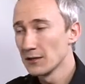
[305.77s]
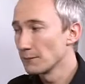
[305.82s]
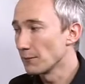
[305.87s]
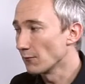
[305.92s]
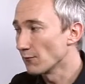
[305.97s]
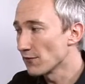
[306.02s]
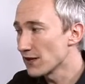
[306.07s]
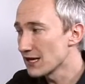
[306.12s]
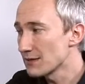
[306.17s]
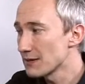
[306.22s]

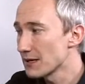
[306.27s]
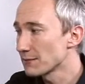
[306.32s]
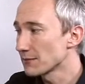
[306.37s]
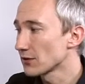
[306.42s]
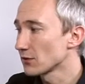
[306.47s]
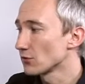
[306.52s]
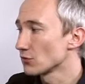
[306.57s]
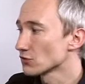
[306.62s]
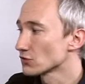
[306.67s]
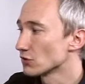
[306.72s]
but VMM
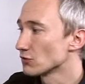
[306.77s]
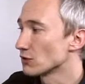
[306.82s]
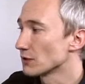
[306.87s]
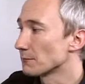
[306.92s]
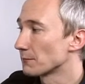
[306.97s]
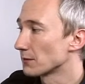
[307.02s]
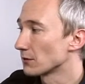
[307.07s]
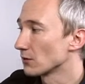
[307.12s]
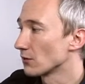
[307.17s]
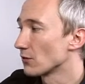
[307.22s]
can also
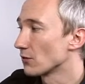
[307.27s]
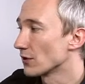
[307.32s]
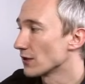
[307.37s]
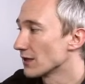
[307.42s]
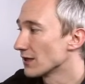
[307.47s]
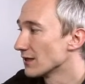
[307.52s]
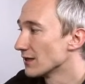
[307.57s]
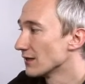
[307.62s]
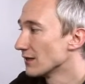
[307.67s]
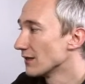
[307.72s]

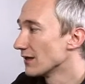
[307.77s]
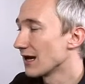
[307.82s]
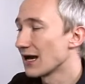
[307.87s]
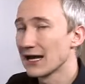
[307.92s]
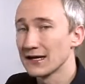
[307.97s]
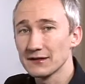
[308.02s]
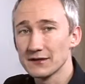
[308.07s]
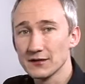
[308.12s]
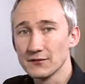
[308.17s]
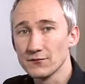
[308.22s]
deploy
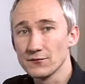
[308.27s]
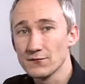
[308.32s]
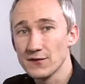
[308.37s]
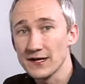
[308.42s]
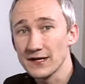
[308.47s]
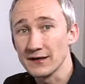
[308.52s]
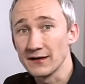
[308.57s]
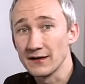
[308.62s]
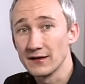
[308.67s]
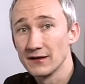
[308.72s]
and
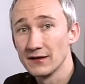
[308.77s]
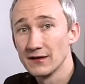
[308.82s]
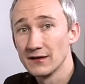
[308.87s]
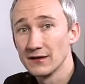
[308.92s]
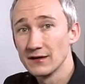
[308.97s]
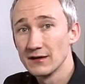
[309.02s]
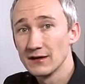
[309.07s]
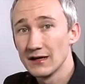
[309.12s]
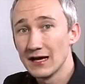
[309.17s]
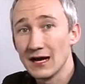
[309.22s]
configure
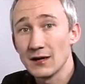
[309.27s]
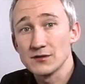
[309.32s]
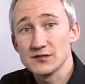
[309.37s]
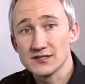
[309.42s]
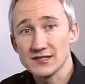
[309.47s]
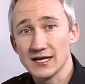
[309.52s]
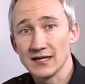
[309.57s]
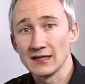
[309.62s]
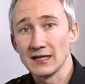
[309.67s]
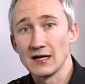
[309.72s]
our
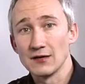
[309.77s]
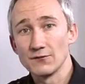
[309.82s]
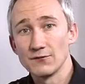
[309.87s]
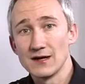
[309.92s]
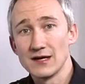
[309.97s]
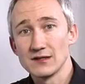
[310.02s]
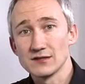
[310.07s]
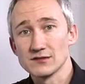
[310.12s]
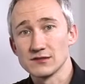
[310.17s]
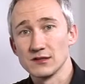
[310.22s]
scale-out
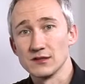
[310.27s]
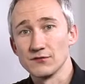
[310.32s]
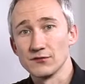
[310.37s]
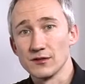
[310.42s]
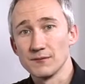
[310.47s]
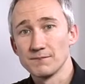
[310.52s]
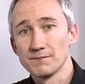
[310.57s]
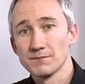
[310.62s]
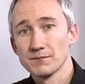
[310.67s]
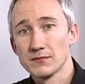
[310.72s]
file
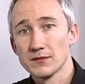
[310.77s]
server.